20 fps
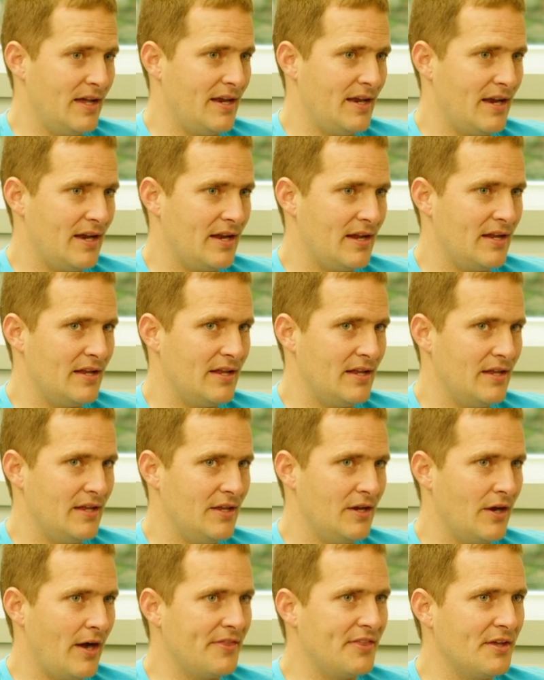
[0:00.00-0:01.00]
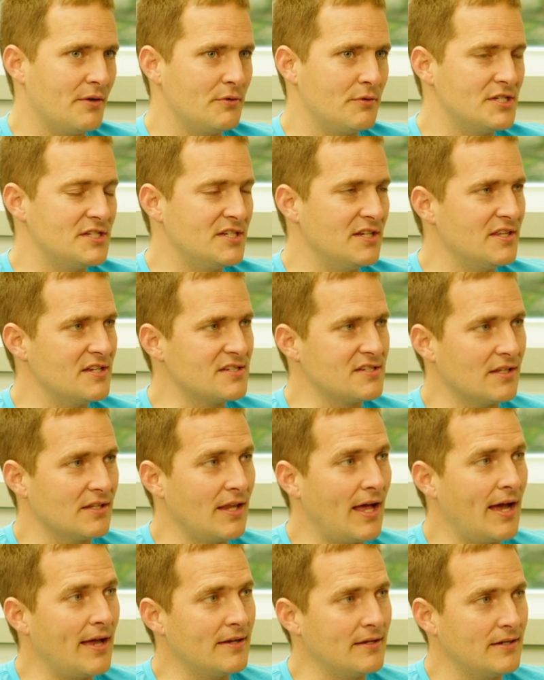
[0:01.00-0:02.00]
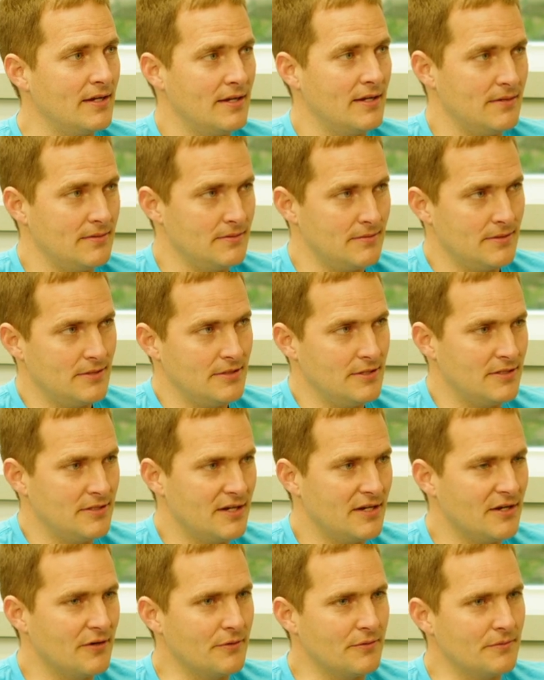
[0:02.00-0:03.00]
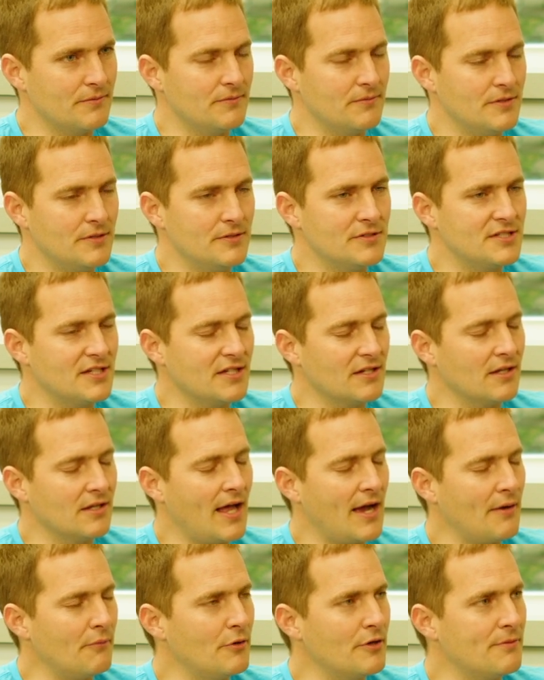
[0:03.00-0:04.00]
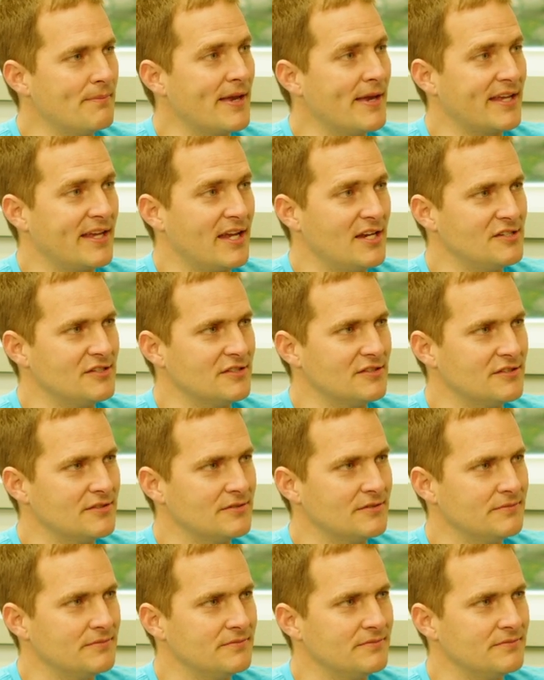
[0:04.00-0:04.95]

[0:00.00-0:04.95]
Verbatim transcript: and you know I think we see this a lot, and you, you know you see it a lot with medications,